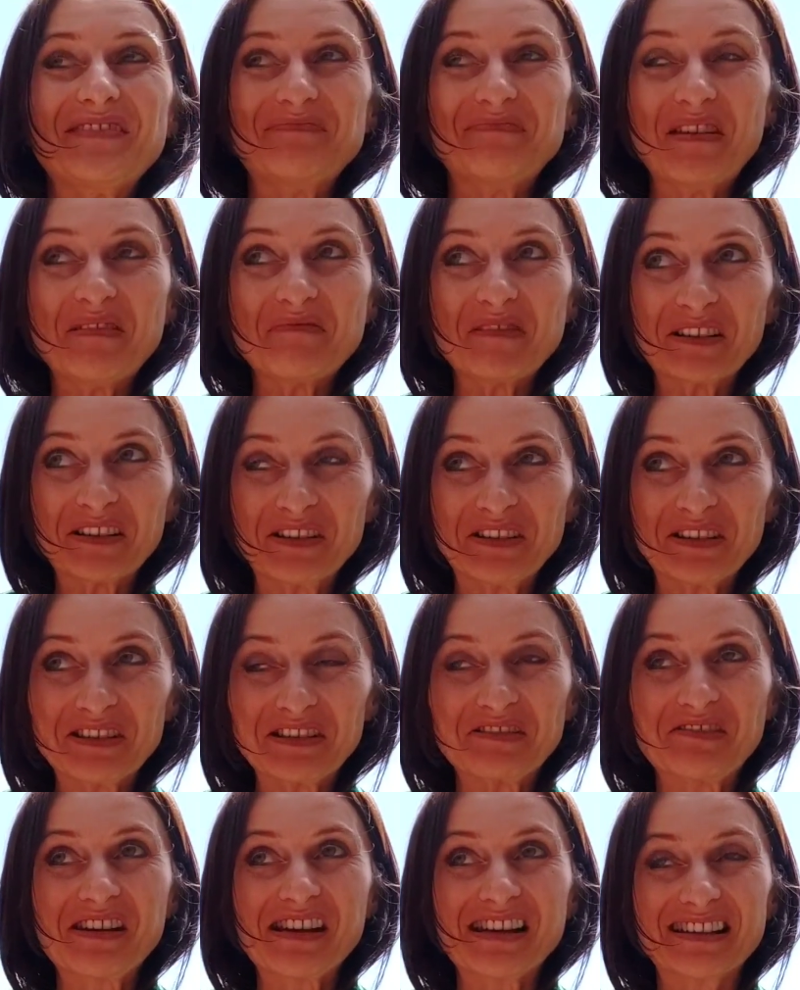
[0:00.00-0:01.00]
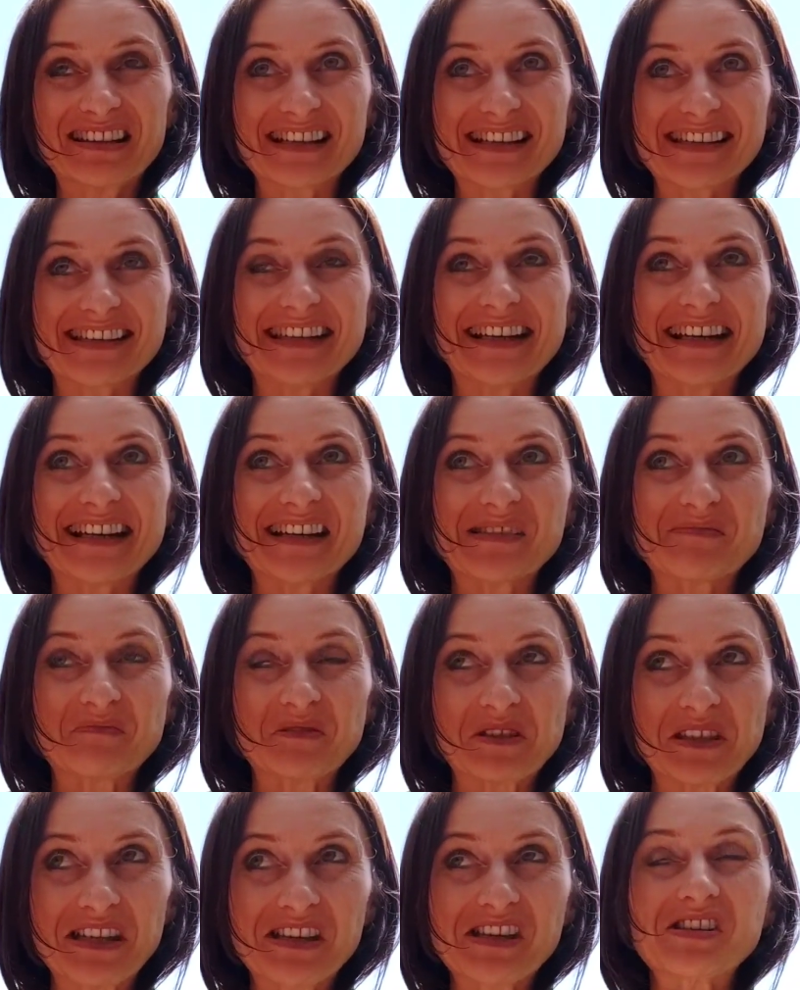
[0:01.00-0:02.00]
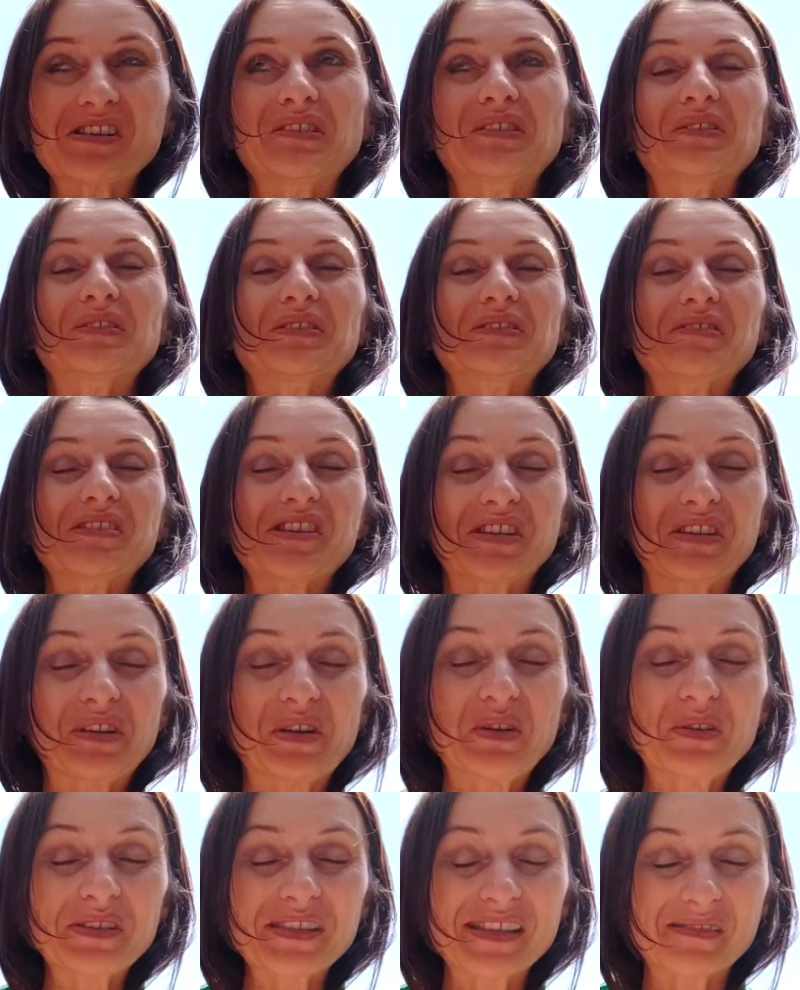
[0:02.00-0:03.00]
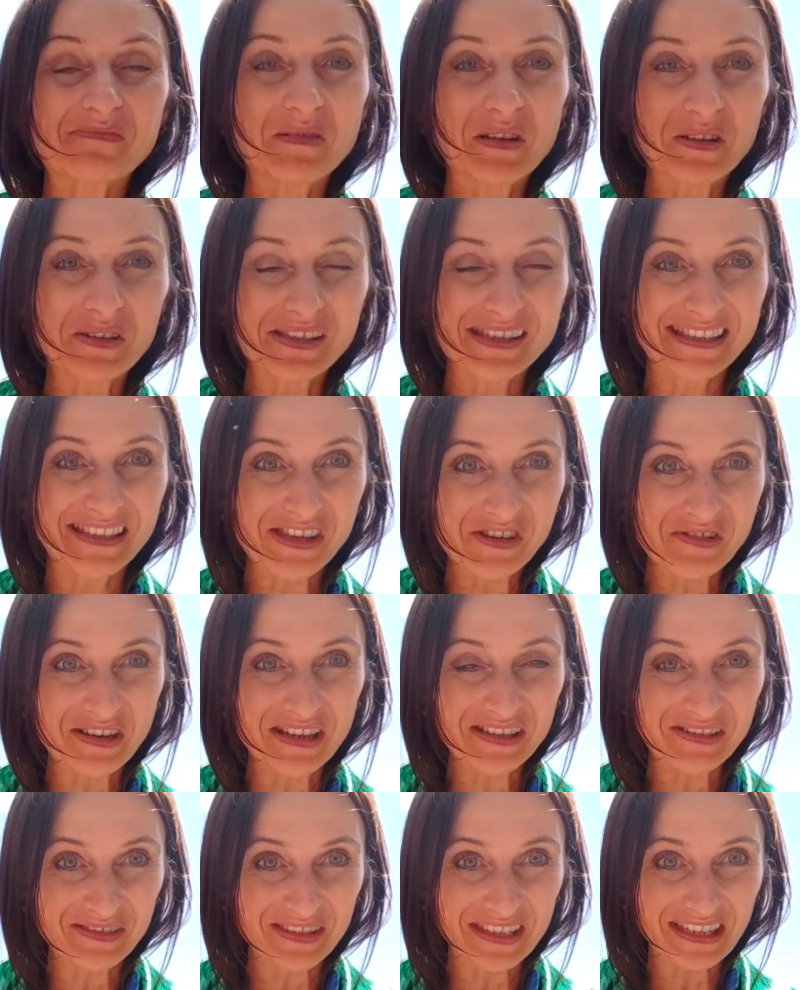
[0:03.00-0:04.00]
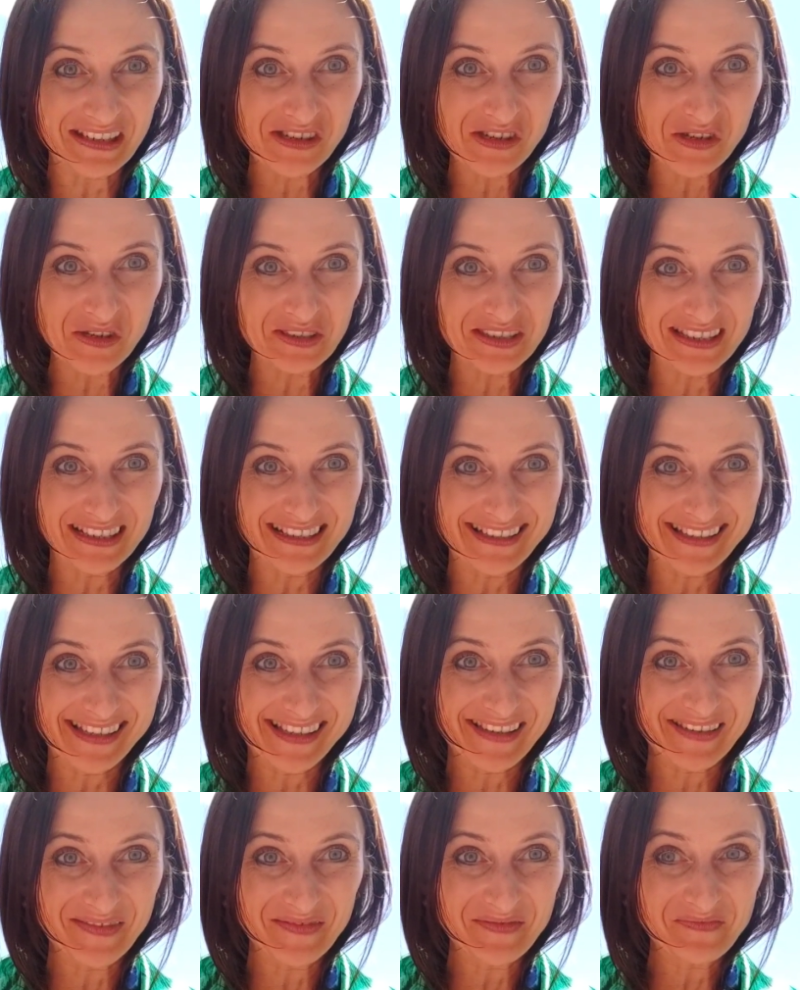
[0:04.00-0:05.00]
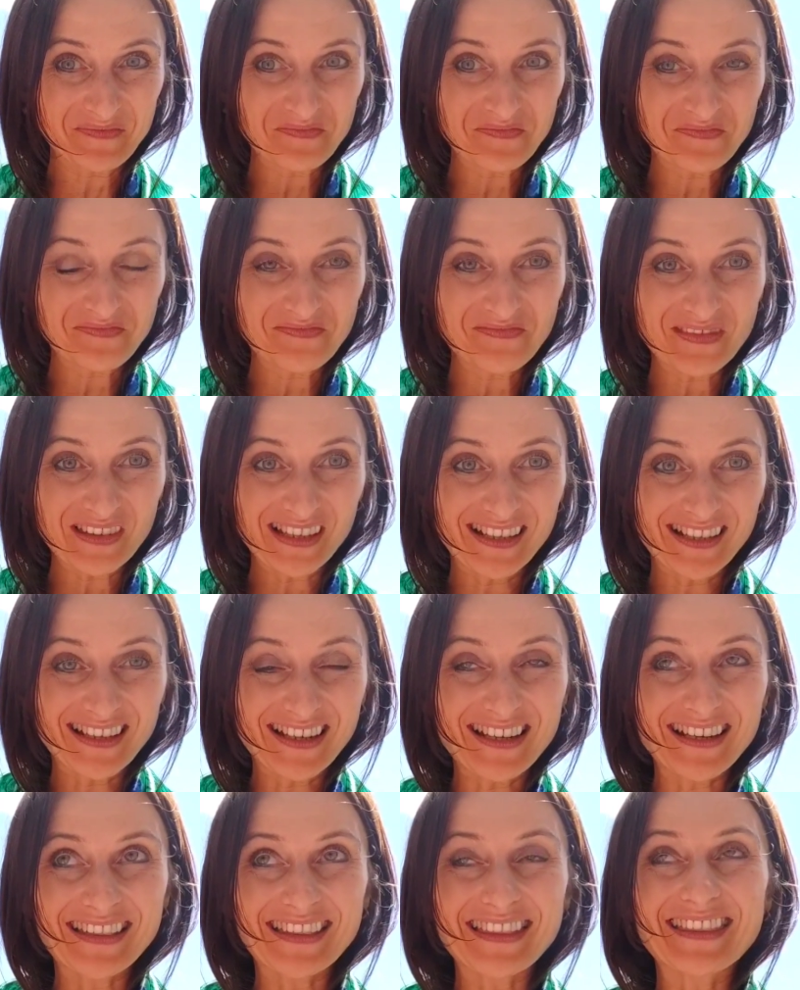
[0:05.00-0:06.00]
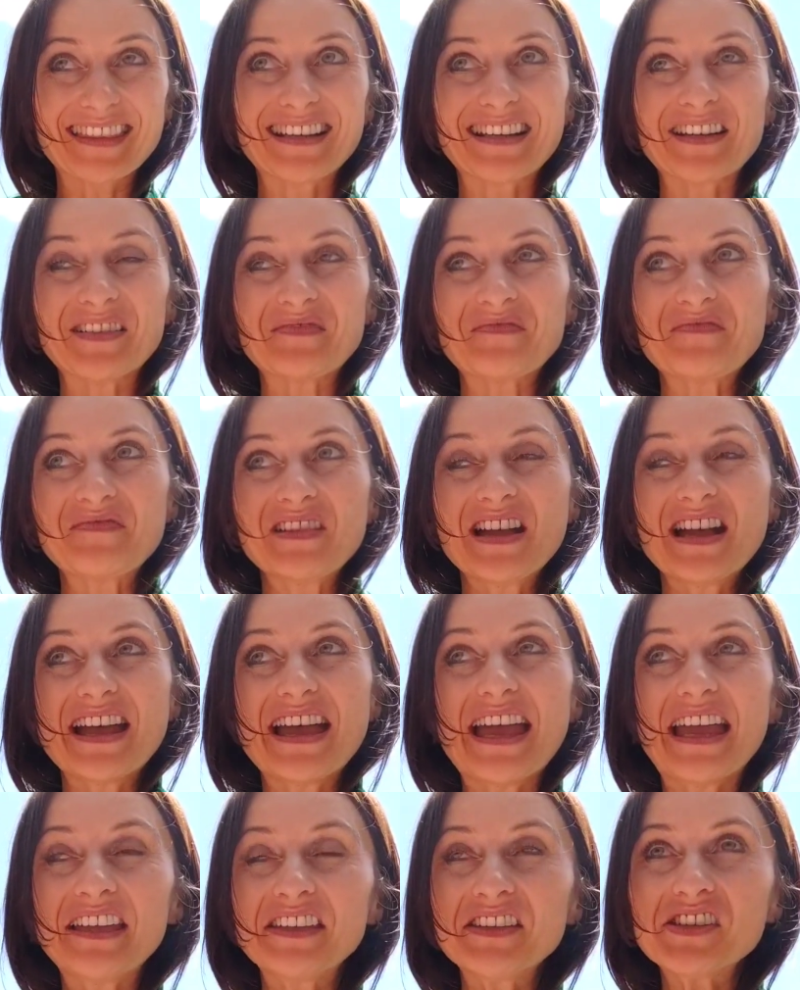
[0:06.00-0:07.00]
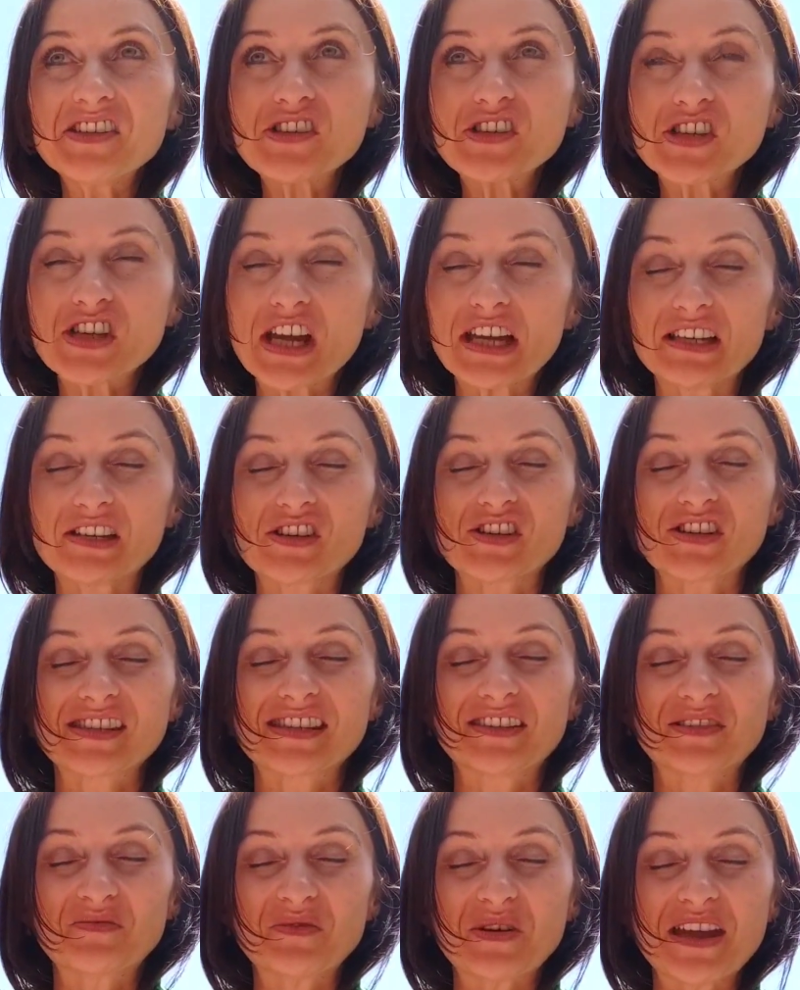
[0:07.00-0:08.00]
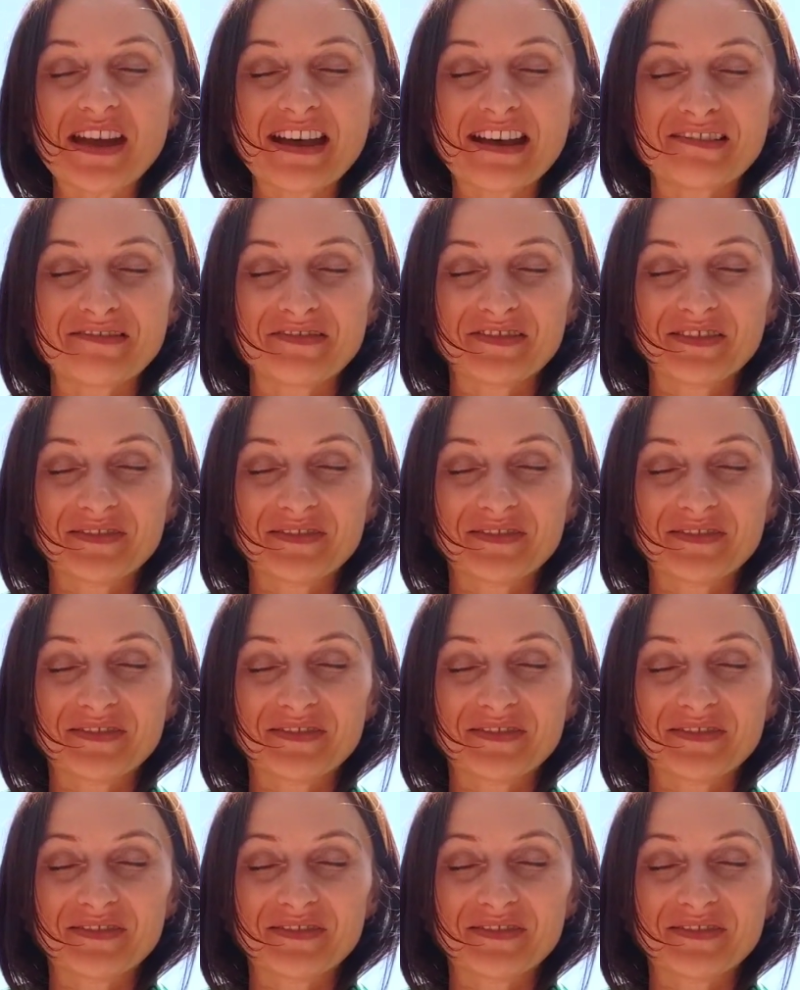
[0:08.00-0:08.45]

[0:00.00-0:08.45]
people don't realize the highest potential, don't reach the goals, is because they try to take shortcuts. And any challenges that we have,